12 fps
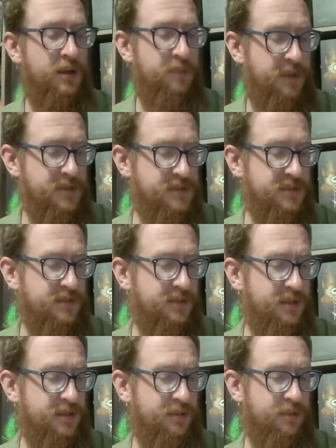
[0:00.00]

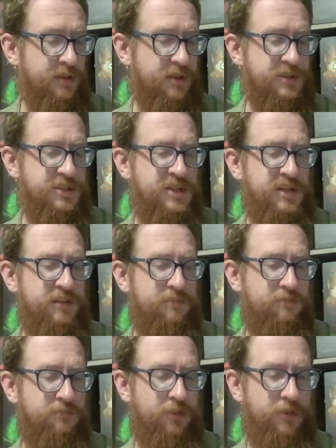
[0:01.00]
basically, or your sheet,
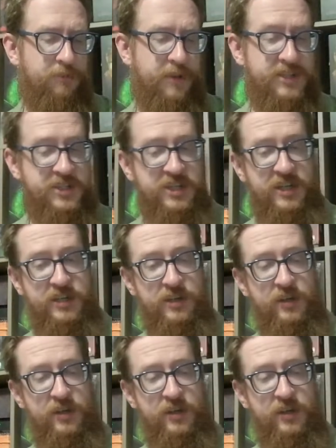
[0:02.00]
Roll and Write sheet.